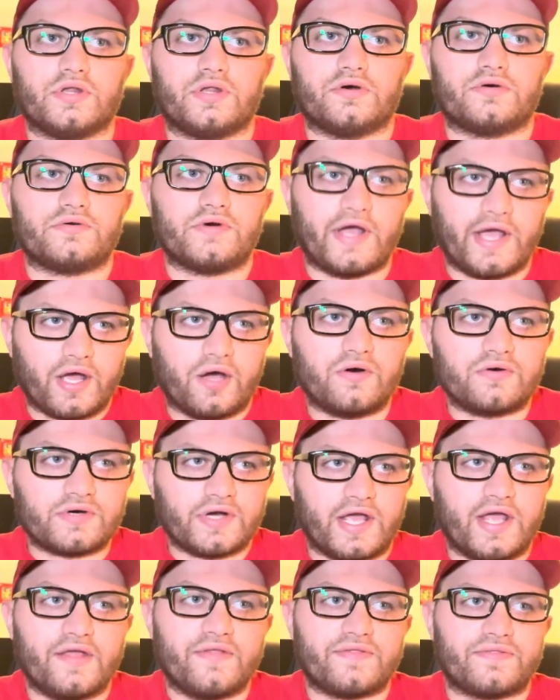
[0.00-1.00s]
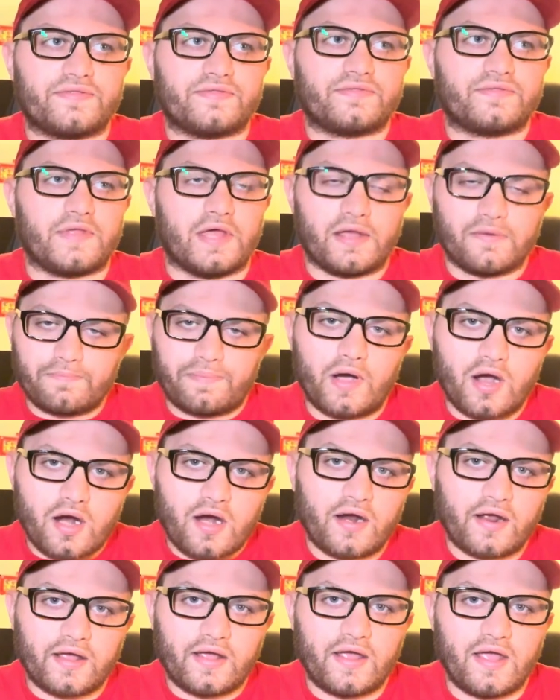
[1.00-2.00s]
the Legoland theme
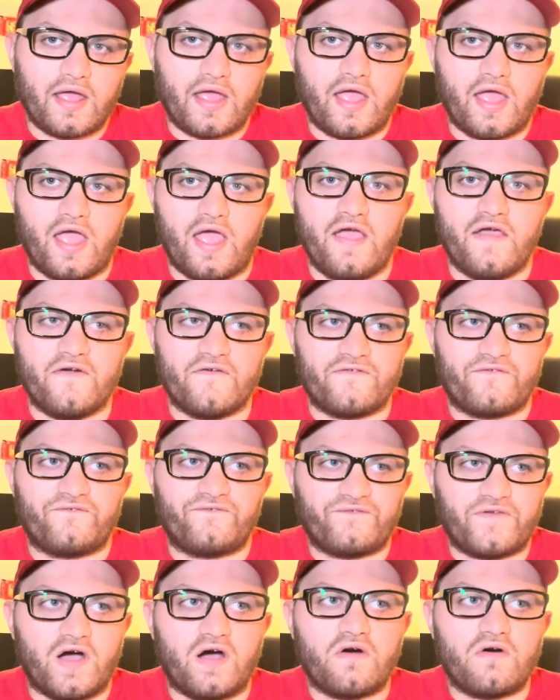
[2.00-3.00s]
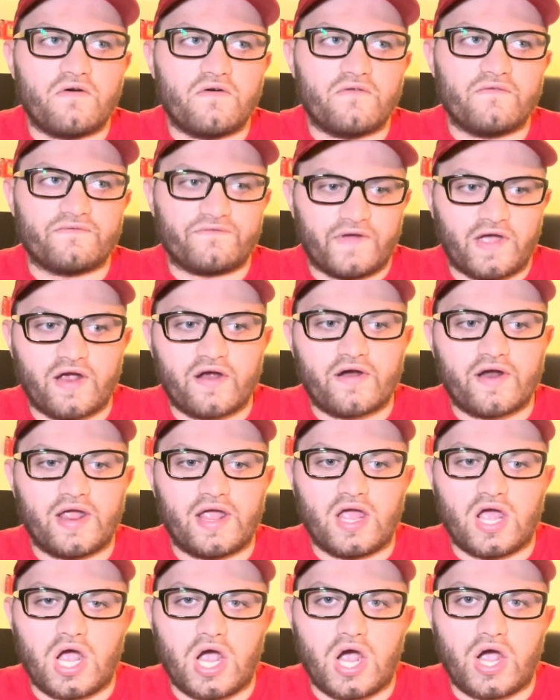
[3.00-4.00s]
park it felt
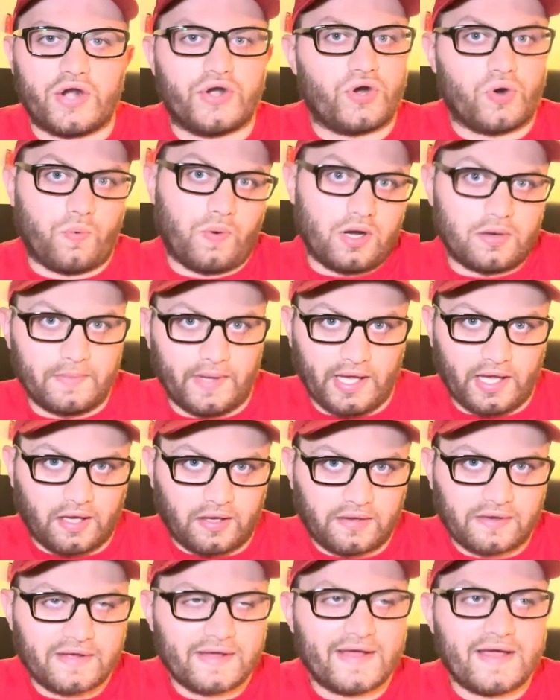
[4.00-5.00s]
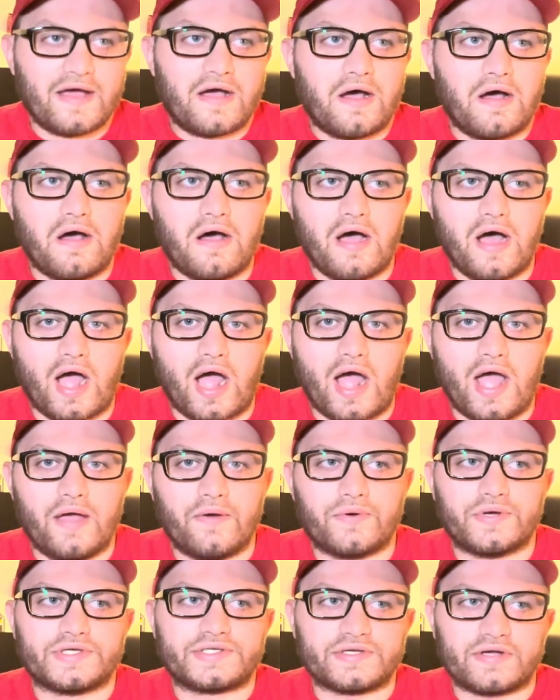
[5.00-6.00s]
very underwhelming. I
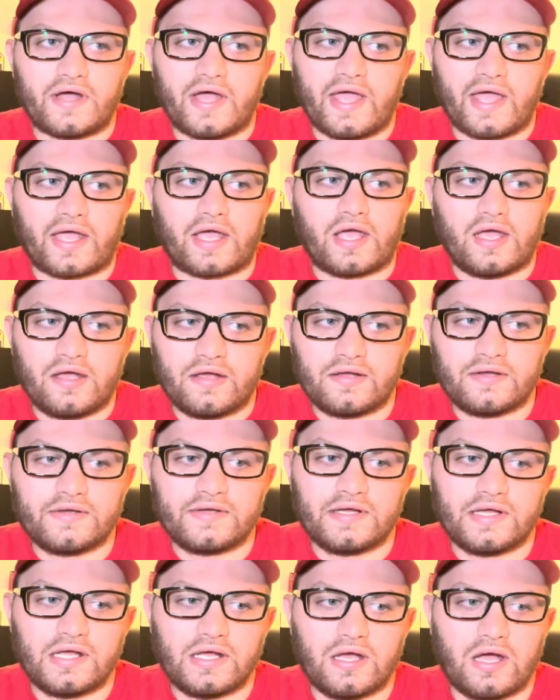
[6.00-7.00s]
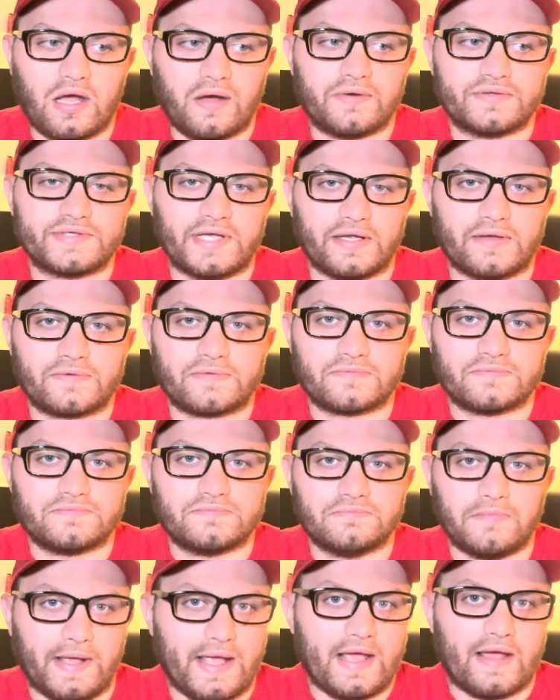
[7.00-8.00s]
was like, I was like,
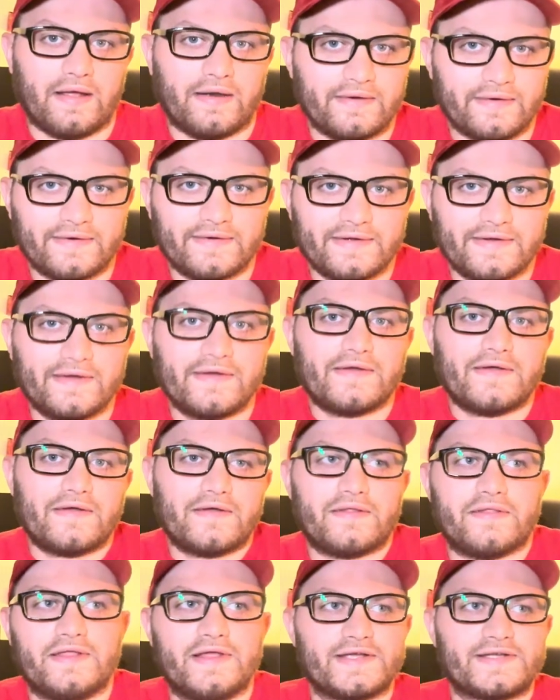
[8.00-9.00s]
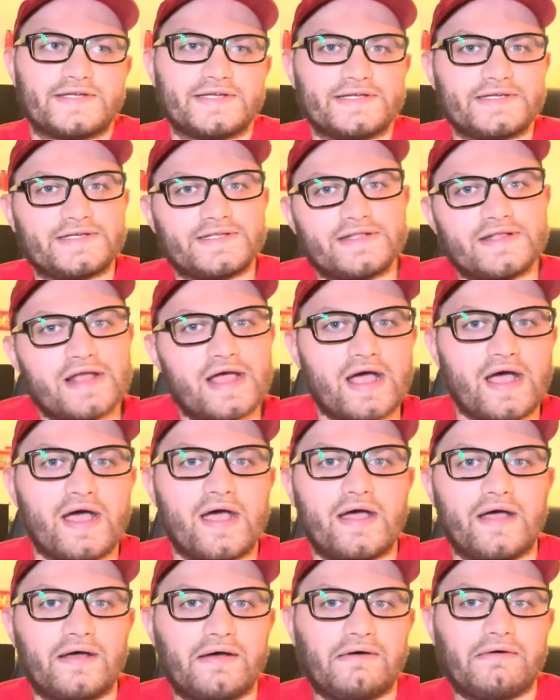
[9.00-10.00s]
man, this is
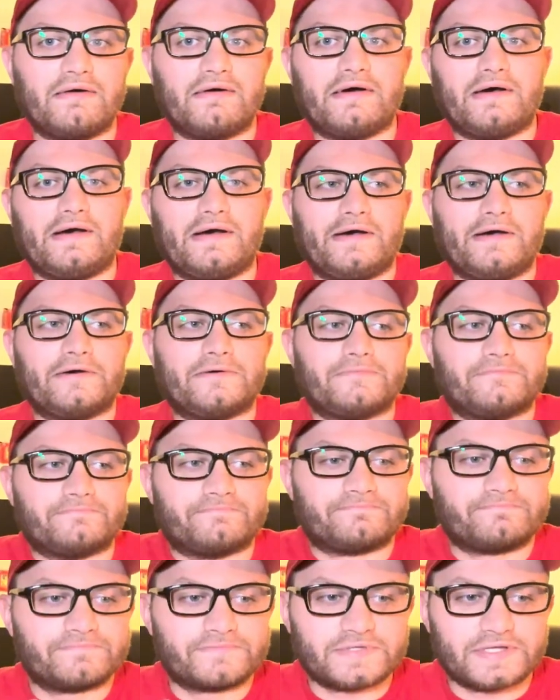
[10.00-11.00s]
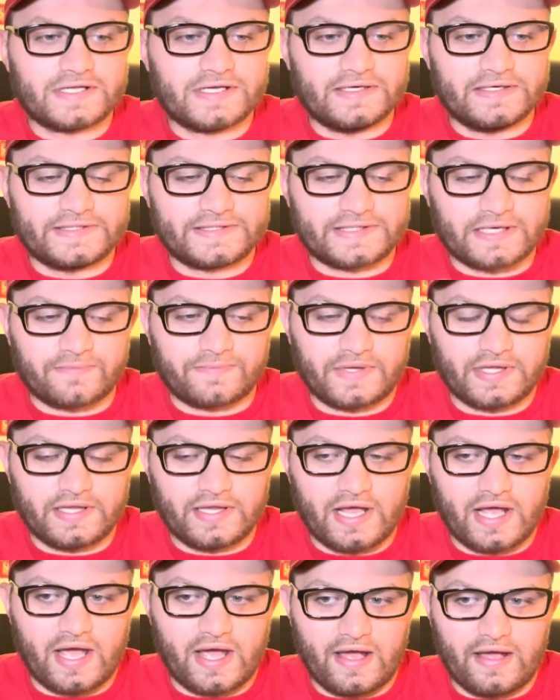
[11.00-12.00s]
not um, something
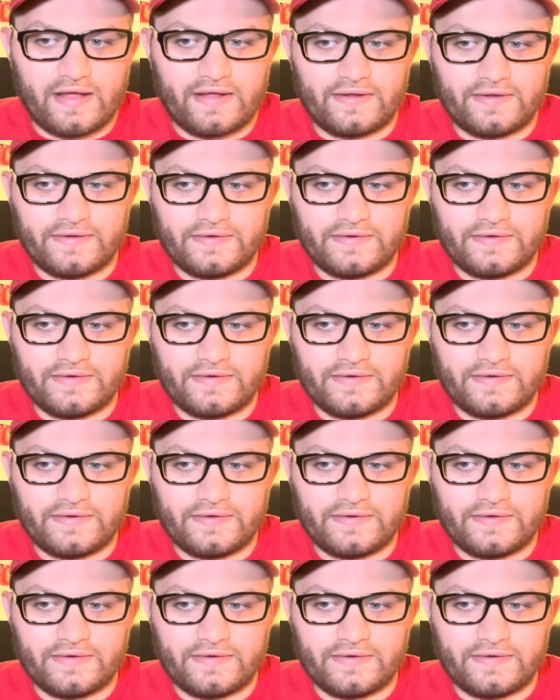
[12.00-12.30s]
that